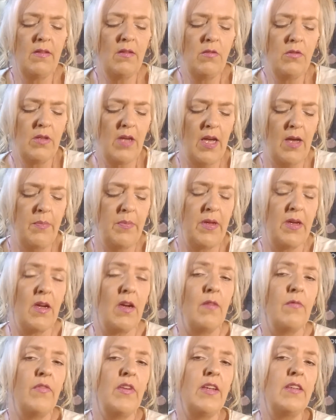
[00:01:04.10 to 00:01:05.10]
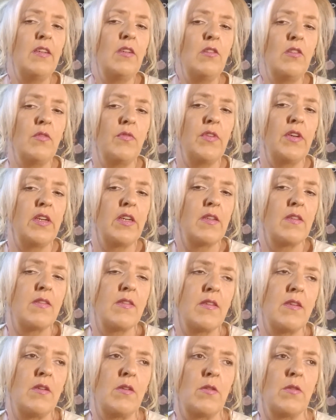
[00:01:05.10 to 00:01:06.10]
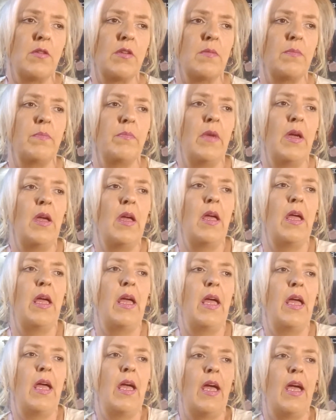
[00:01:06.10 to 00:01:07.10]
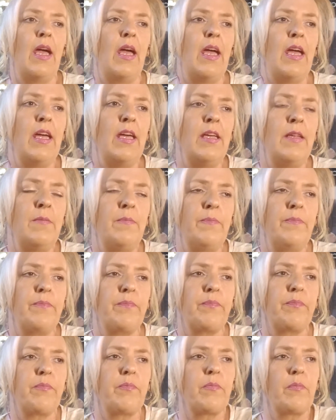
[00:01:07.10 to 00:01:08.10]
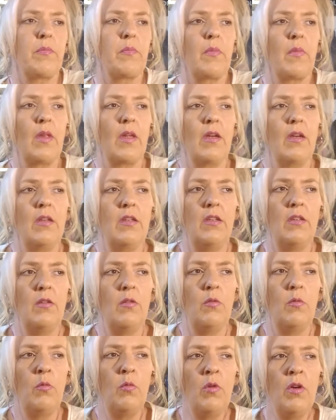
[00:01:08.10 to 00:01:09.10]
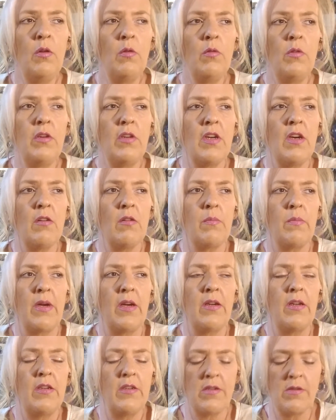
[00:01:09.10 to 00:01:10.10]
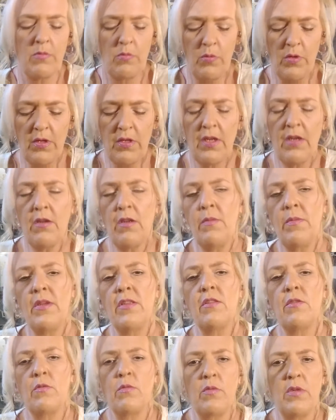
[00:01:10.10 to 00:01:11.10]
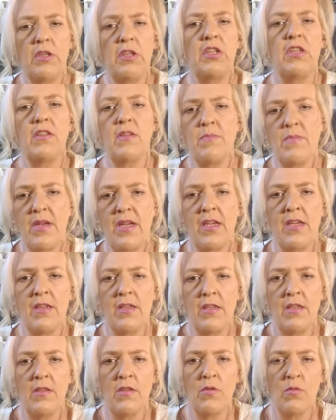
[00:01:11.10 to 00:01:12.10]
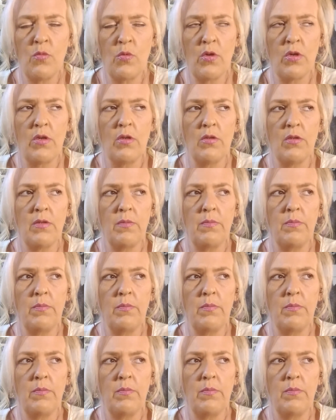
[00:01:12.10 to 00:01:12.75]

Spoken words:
look happy at all. In fact, he looks very concerned. And what we're talking about here, we're talking about the richest man in the world.